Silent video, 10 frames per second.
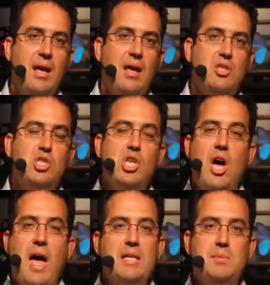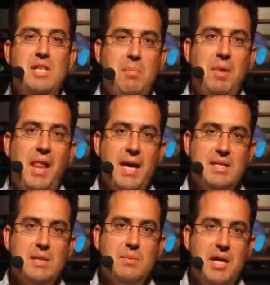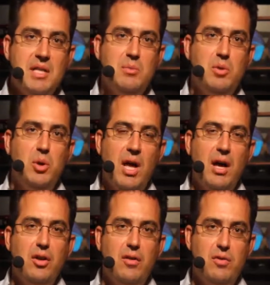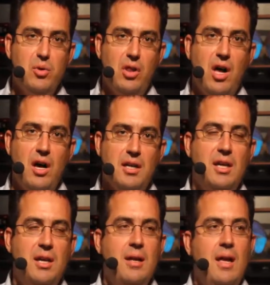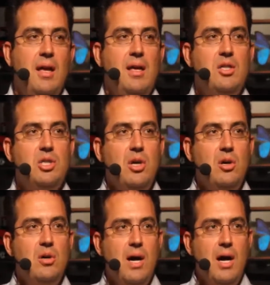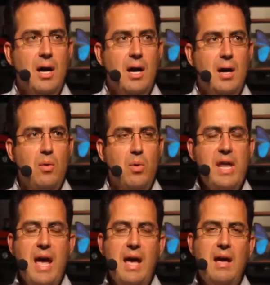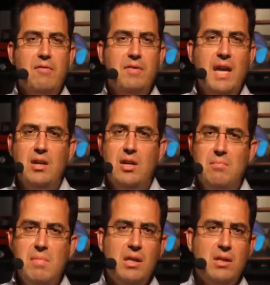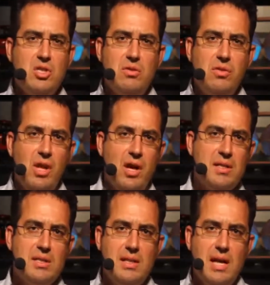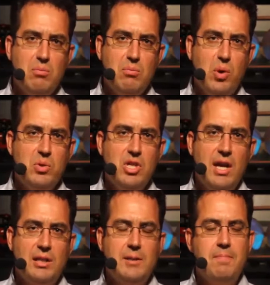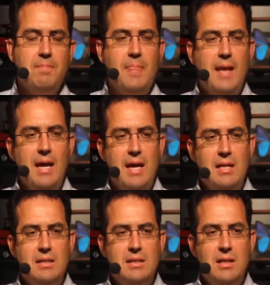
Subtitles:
saw as many planks as possible out of your log. So we have data on millions of logs in that project, and